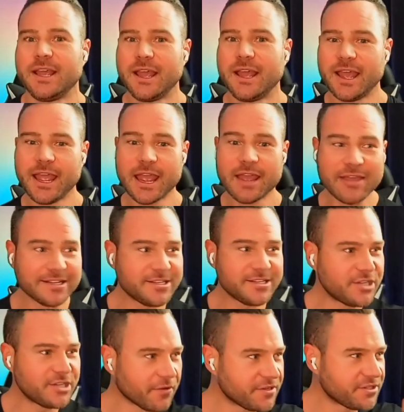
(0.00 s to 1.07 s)
and that
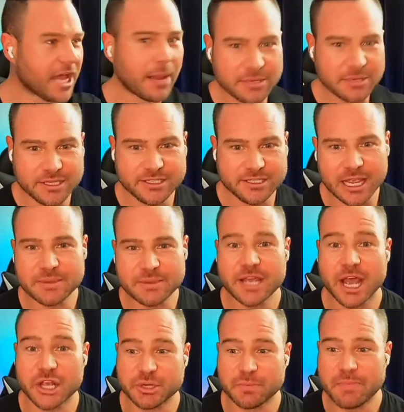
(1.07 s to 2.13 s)

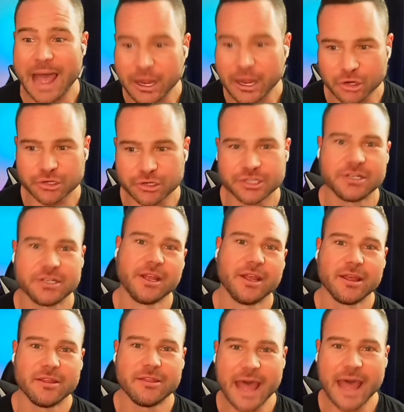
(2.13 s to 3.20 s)
self-sabotaging patterns
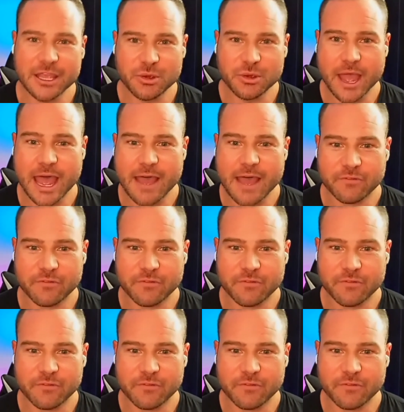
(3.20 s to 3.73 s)
that you have.